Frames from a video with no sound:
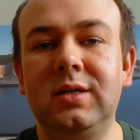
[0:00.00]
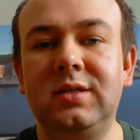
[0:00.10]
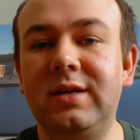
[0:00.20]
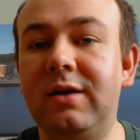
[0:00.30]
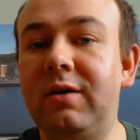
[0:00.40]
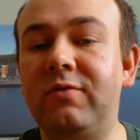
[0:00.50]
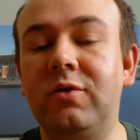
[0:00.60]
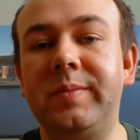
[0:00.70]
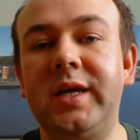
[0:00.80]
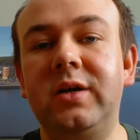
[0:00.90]
so now I
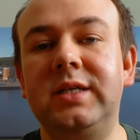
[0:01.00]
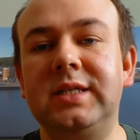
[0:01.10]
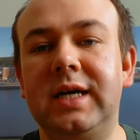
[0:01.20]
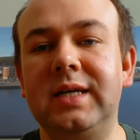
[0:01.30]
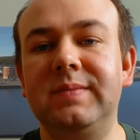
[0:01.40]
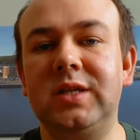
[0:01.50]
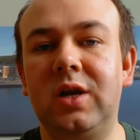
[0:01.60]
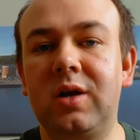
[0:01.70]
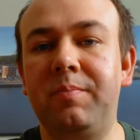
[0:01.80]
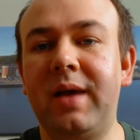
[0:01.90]
thought it would be a good time to
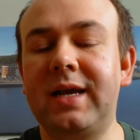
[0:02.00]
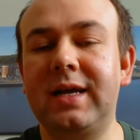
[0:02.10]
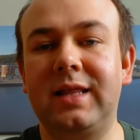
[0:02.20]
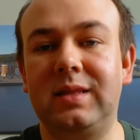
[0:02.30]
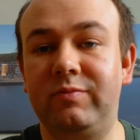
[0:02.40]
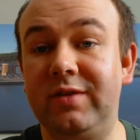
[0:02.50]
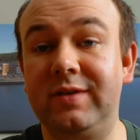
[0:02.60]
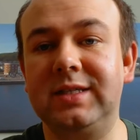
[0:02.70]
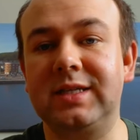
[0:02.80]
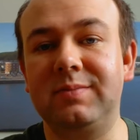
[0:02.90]
look back at the
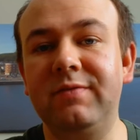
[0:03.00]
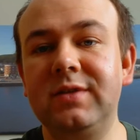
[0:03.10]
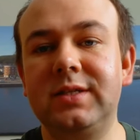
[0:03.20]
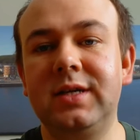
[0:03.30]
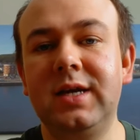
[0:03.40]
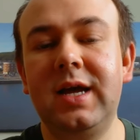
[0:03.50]
previous six months,